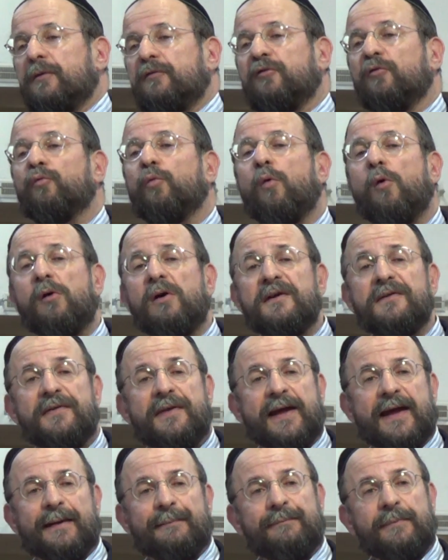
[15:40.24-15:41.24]
to warn
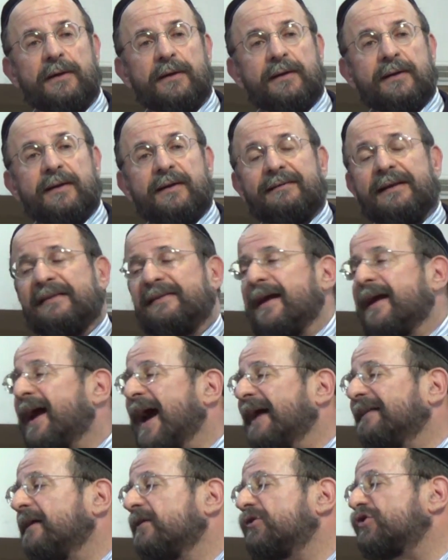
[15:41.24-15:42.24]
them that they
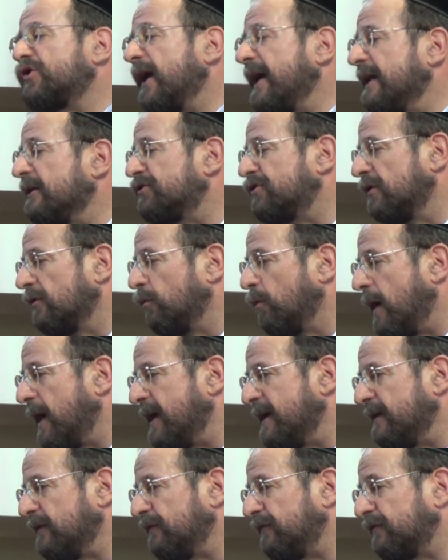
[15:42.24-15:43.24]
had to change their
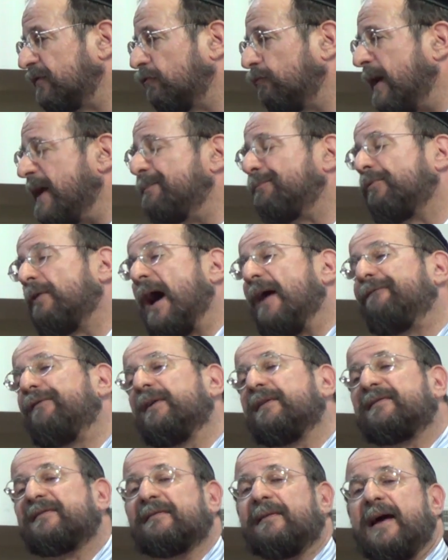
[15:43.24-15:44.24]
ways. Great
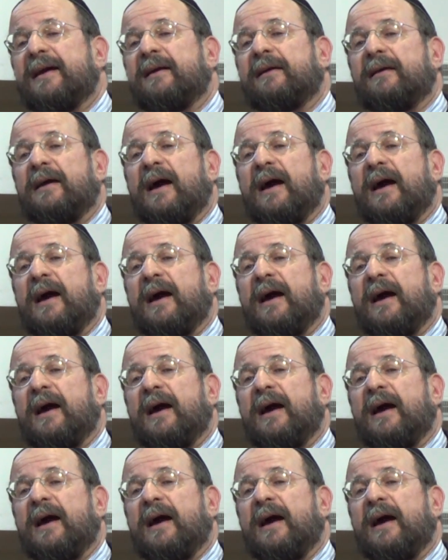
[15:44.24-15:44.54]
prophets like